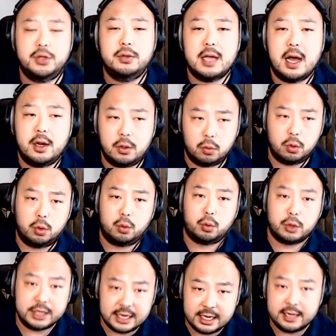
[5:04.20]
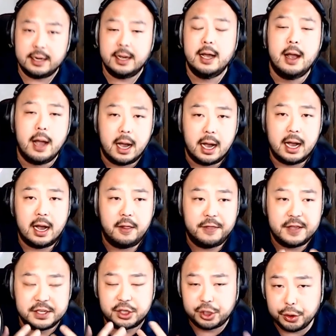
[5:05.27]
you down and will read
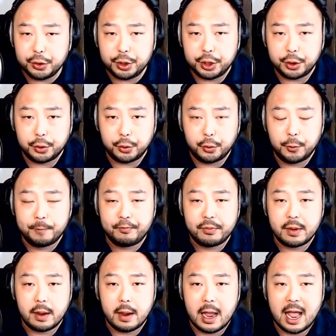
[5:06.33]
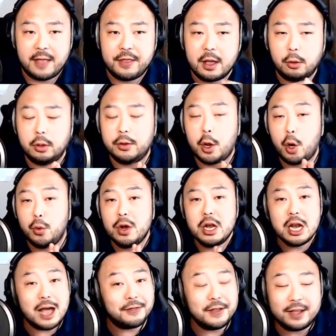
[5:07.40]
this to you, and they'll know
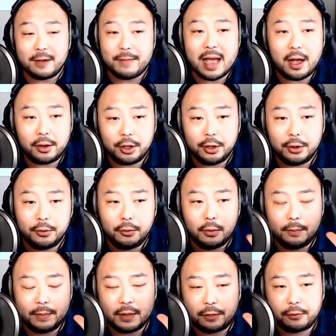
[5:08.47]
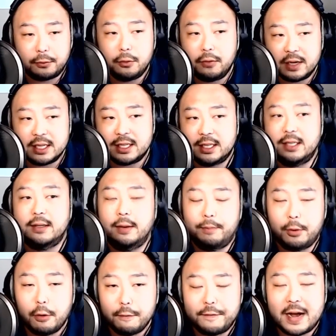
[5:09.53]
nothing about you, but through this
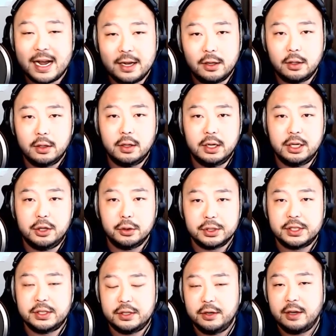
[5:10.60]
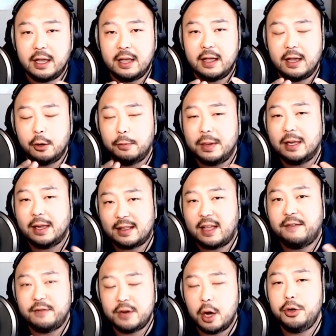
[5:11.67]
profile, it'll be like
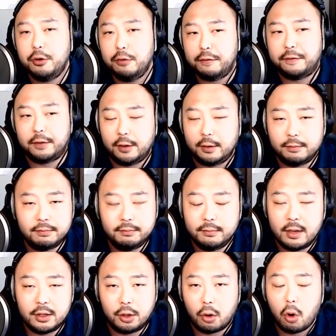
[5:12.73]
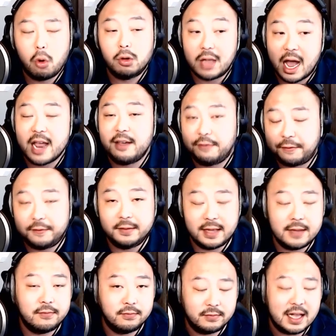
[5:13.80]
they've known you for your whole life.
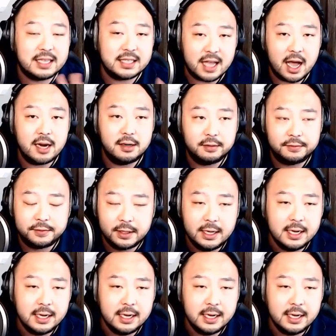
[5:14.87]
And that's kind of